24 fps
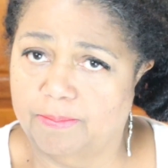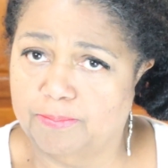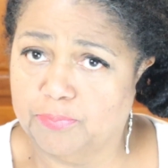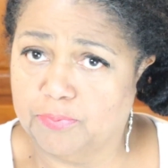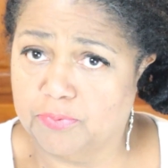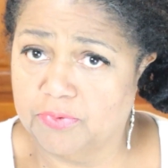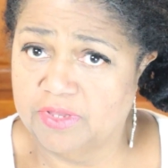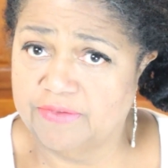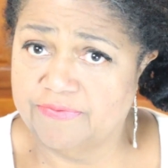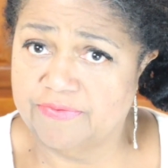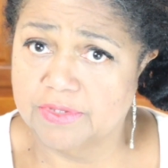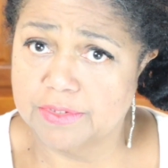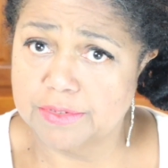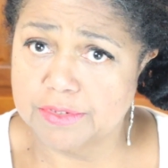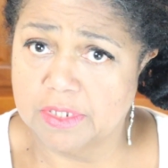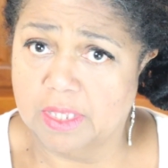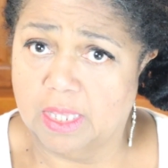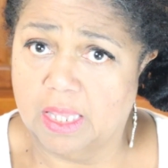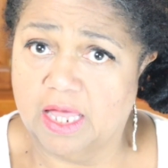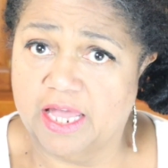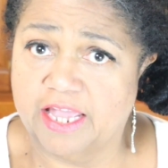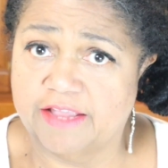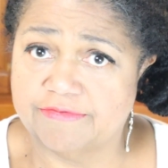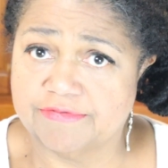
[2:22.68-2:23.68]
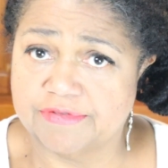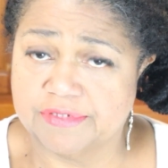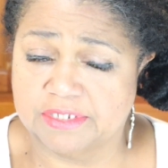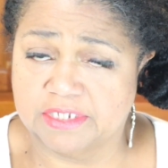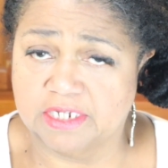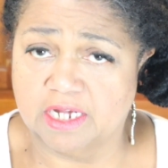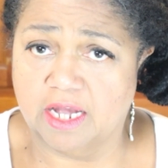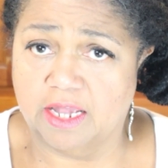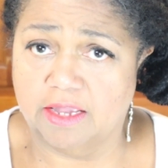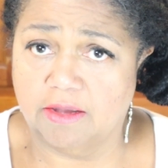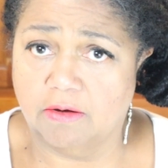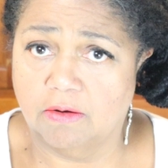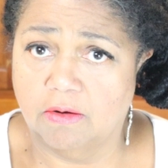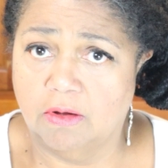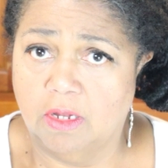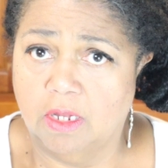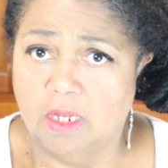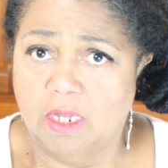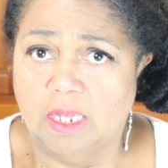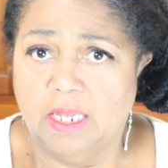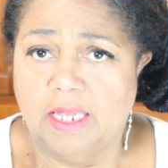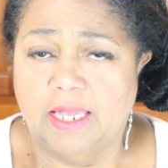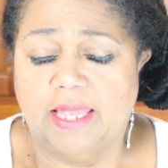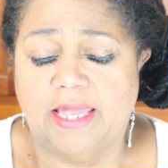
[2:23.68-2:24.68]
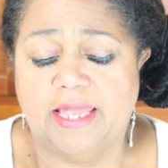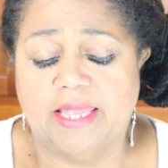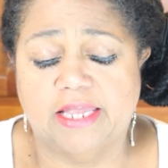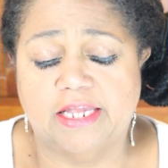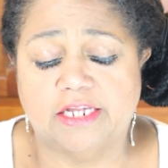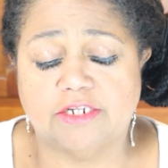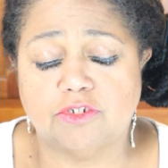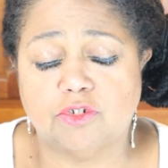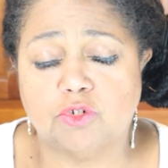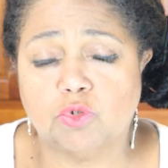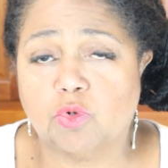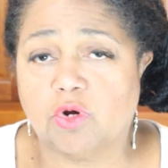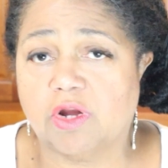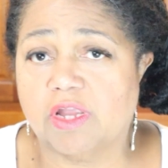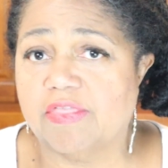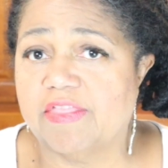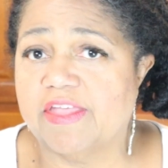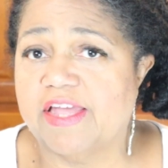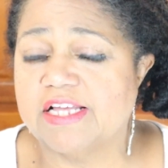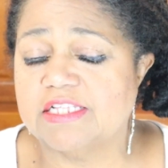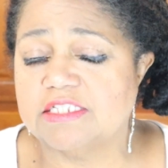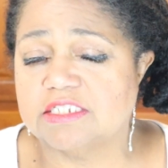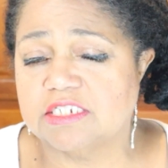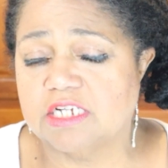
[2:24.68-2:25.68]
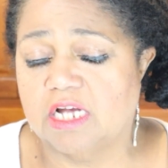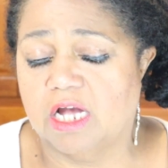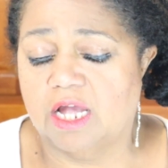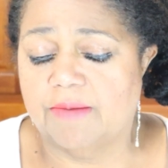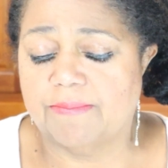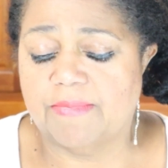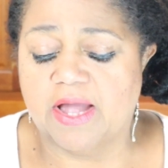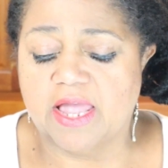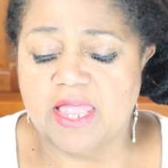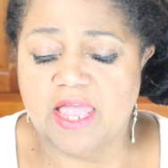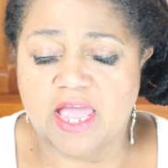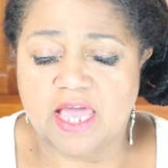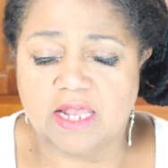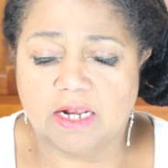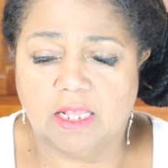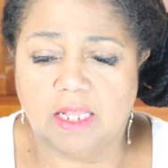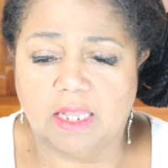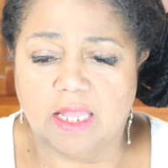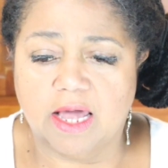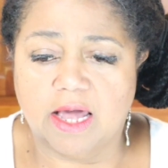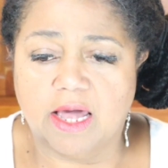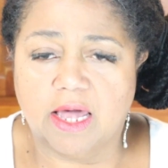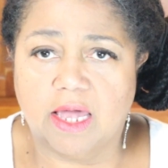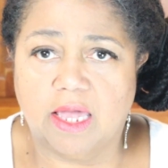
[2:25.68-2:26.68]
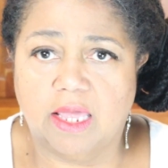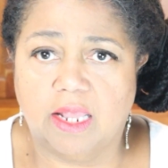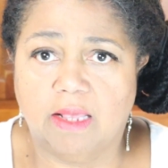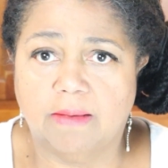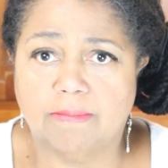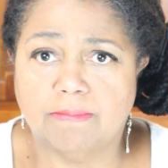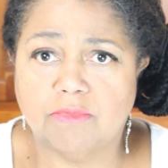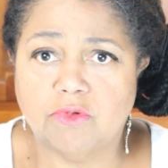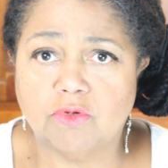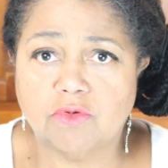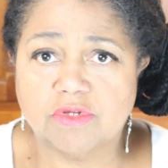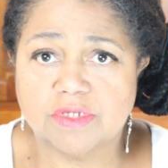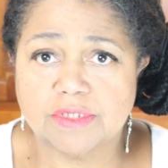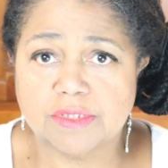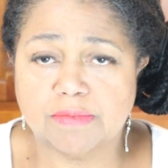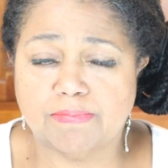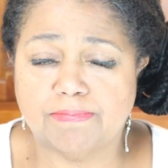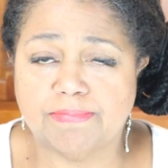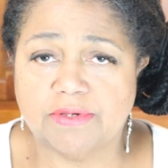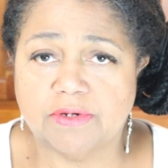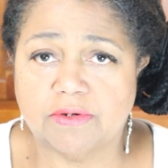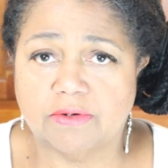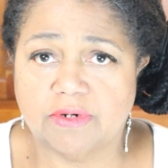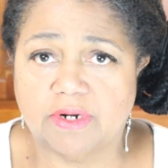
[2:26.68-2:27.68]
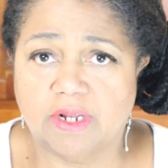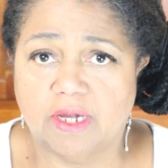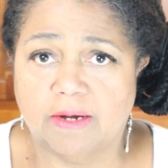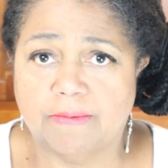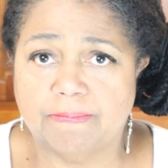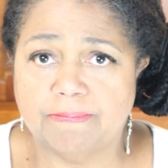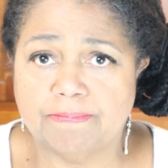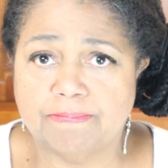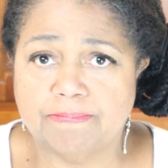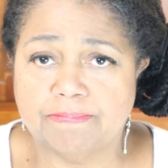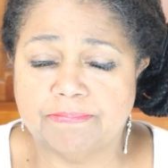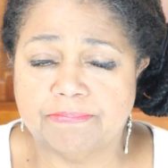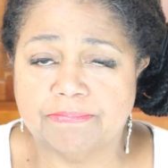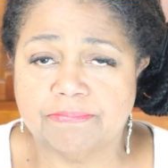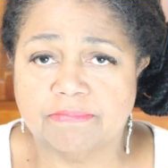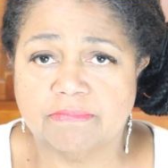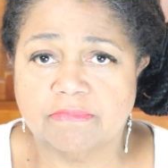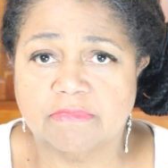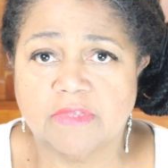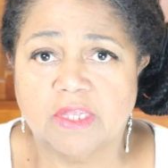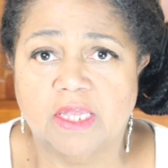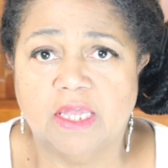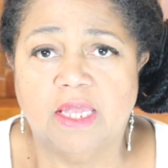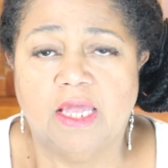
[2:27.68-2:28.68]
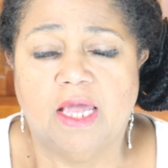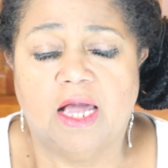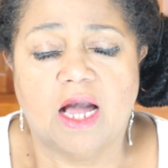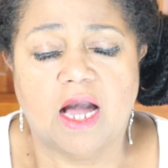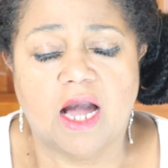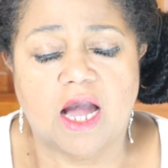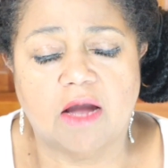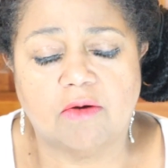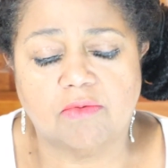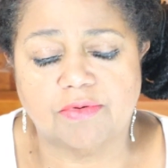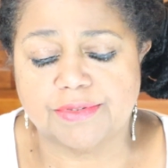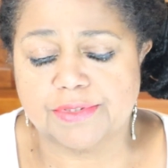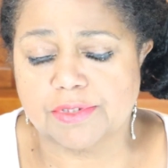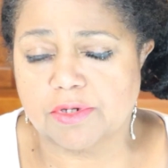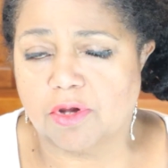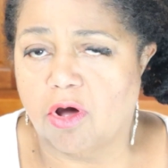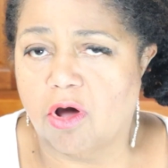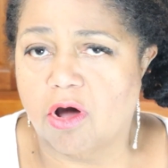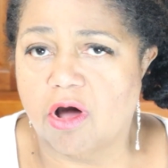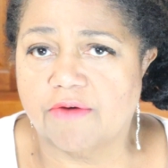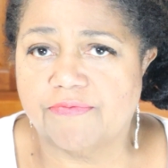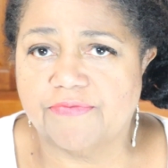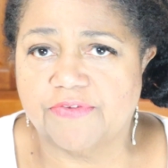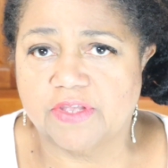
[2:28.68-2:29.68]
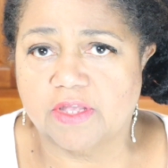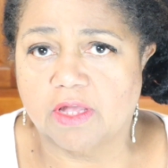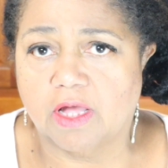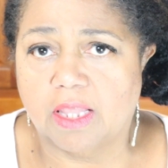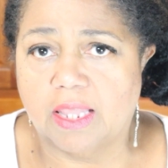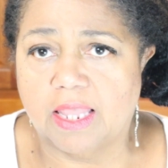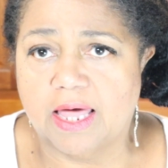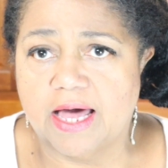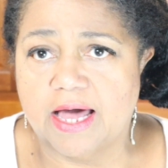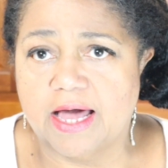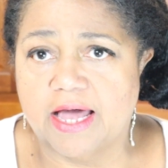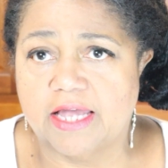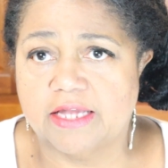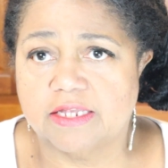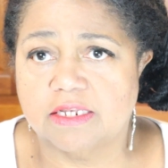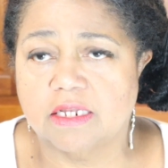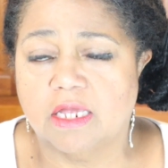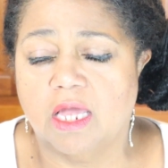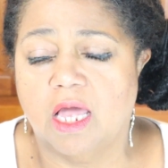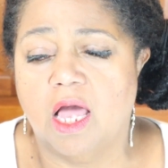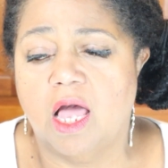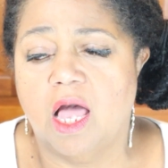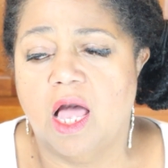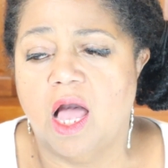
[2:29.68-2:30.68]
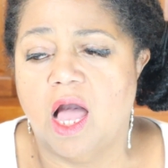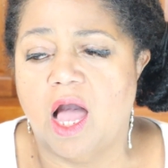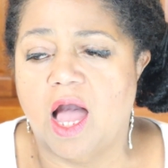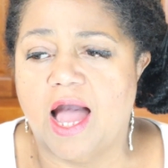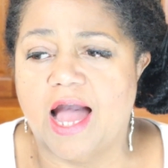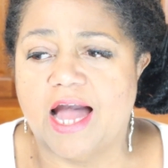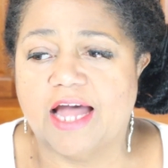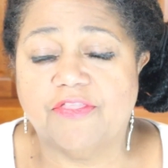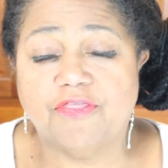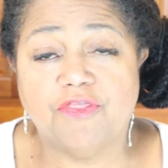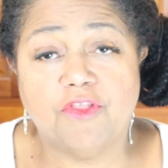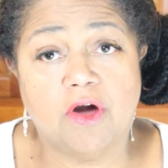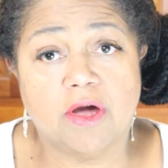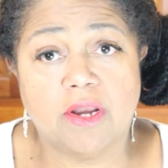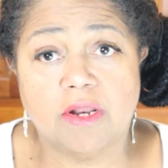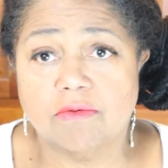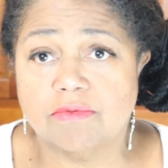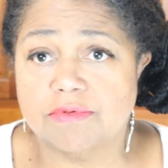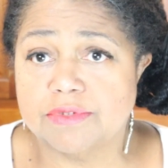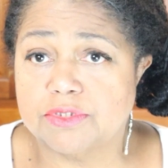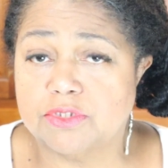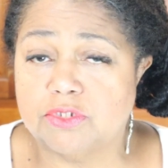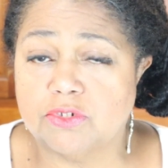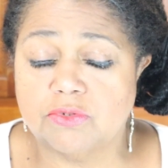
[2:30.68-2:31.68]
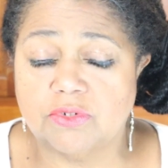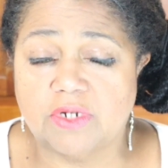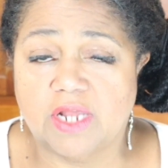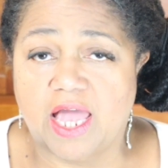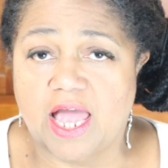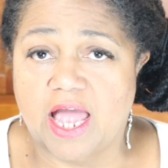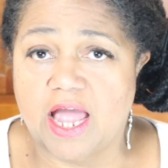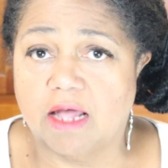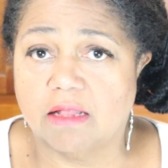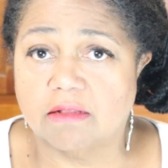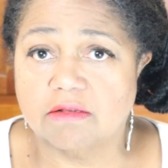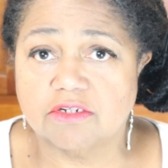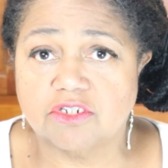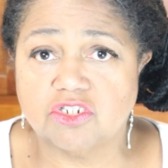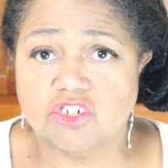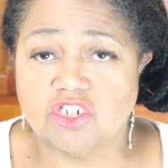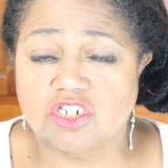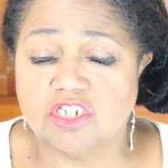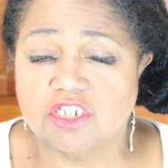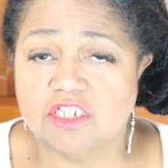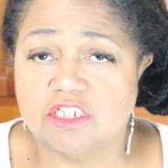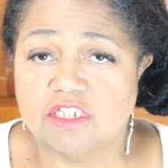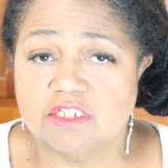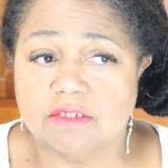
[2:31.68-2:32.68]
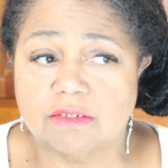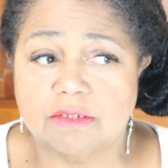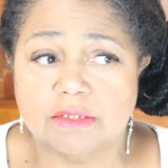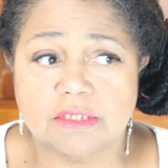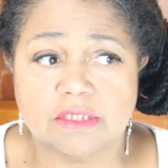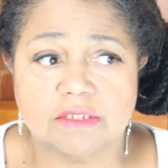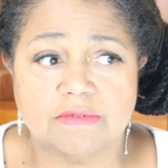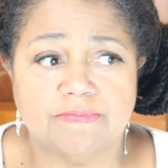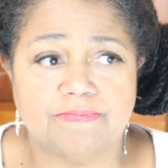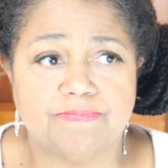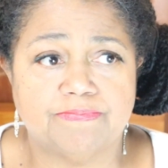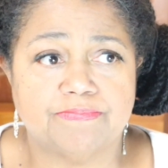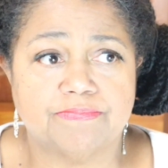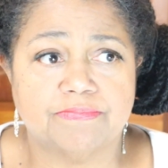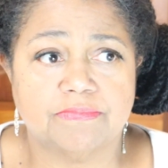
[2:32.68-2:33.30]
previous lifestyle. And during that time, I had a lot of mucus buildup. I was coughing a lot. I thought it was due to allergens.